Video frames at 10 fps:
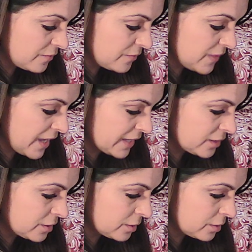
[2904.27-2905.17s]

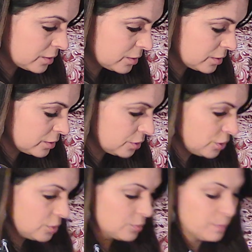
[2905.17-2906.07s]
Like
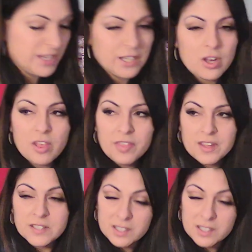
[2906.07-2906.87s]
being authentic,